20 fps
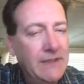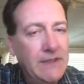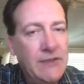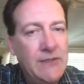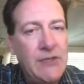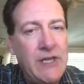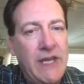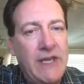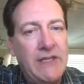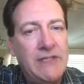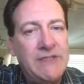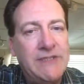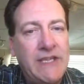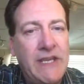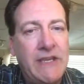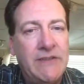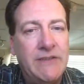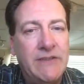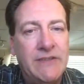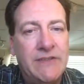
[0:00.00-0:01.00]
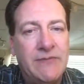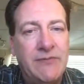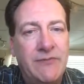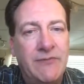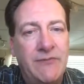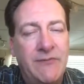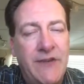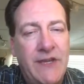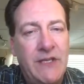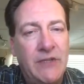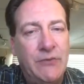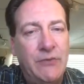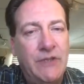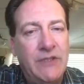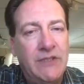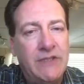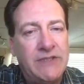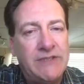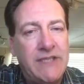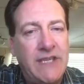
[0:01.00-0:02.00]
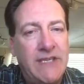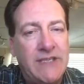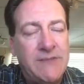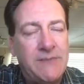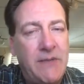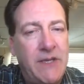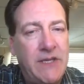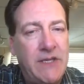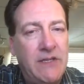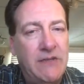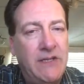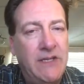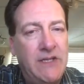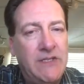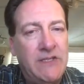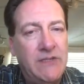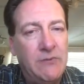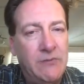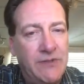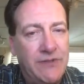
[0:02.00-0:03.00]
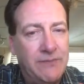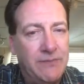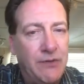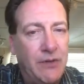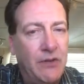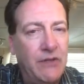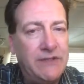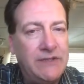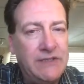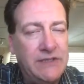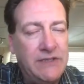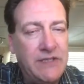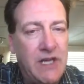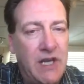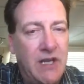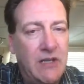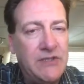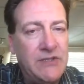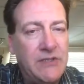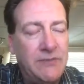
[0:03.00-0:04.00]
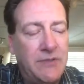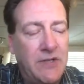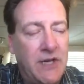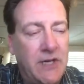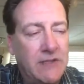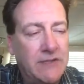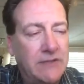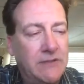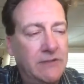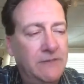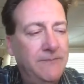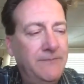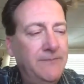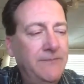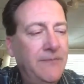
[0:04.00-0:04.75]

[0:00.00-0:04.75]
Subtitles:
Jane Sanders' failed real estate speculation with the Burlington College debacle.